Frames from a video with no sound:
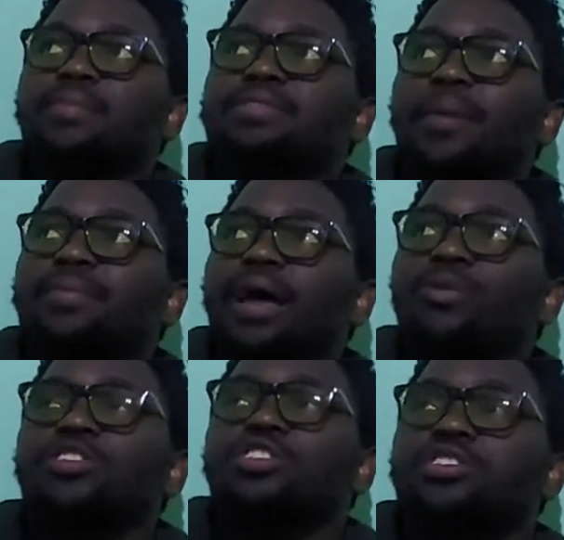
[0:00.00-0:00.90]
Some
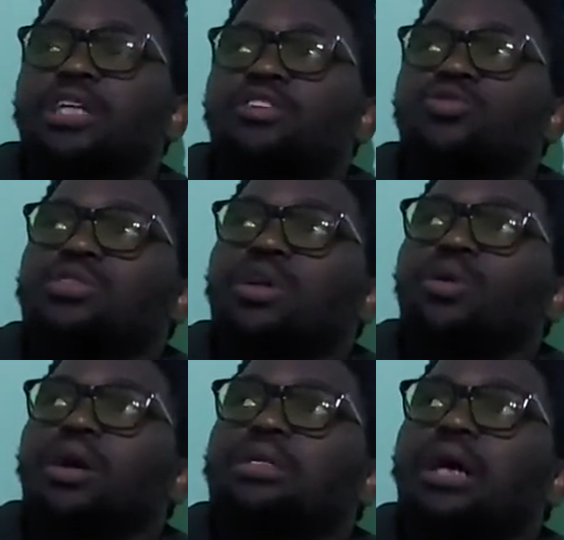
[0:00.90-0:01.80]
languages they use the
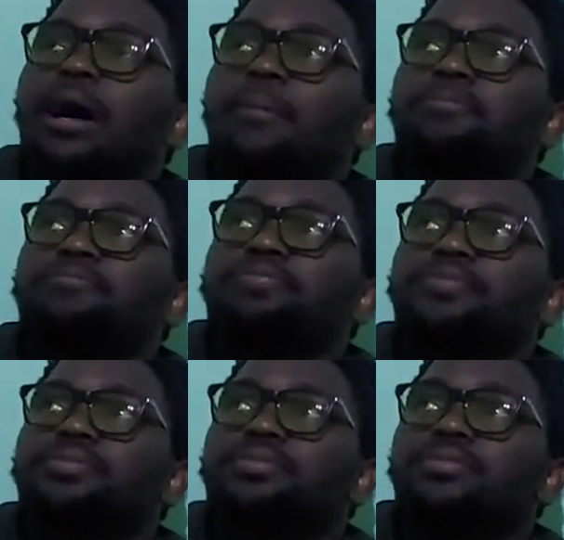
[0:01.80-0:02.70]
word
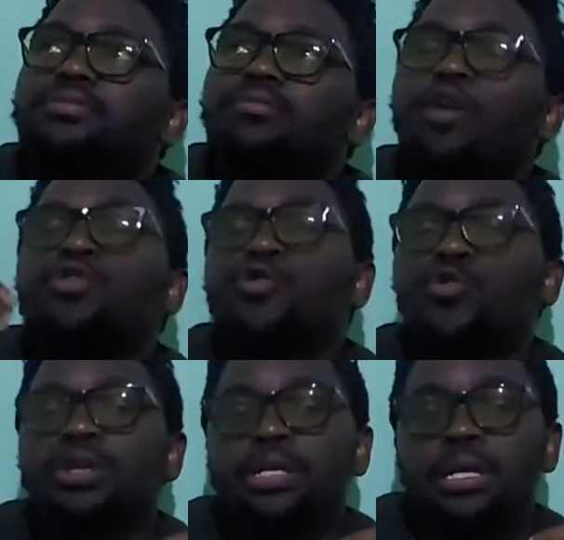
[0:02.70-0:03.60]

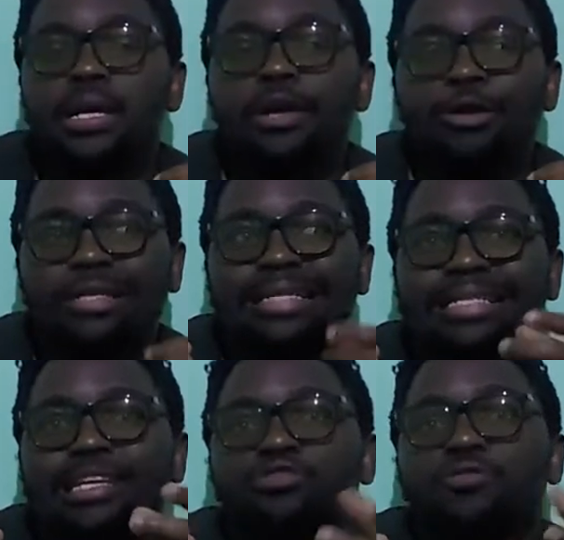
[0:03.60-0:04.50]
nun. Not in
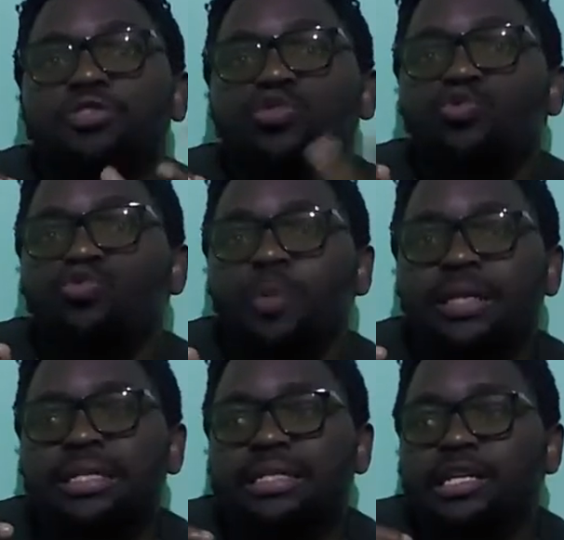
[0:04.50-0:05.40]
the sense of inunu,
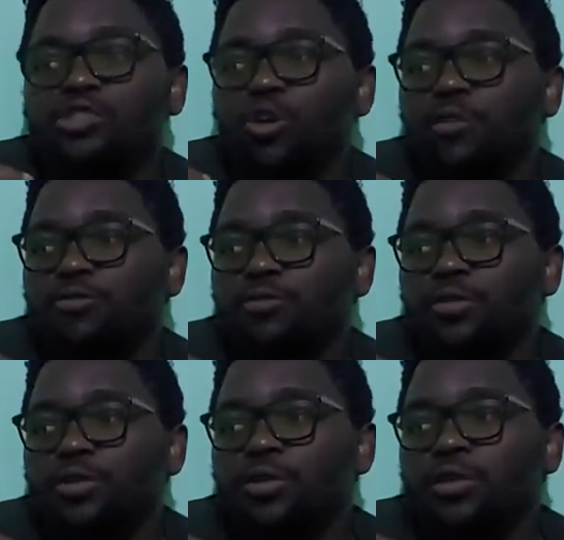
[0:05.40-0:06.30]
but in the sense of
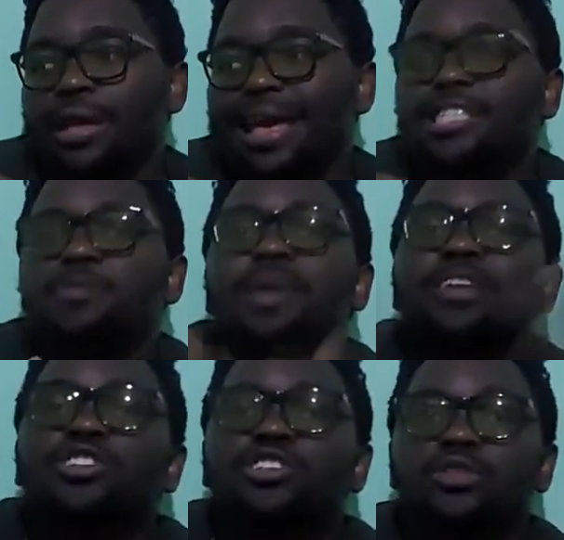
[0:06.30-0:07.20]

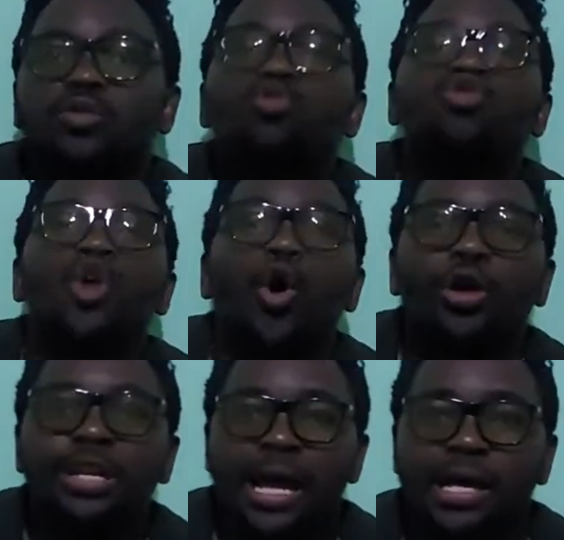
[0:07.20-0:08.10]
expansion.
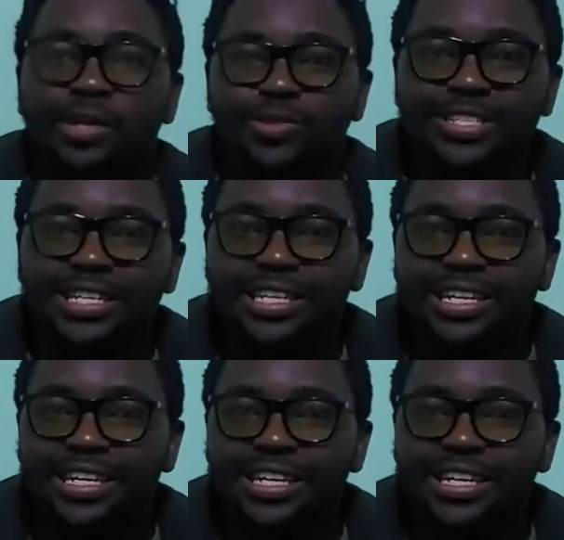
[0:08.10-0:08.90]
Unona, you see?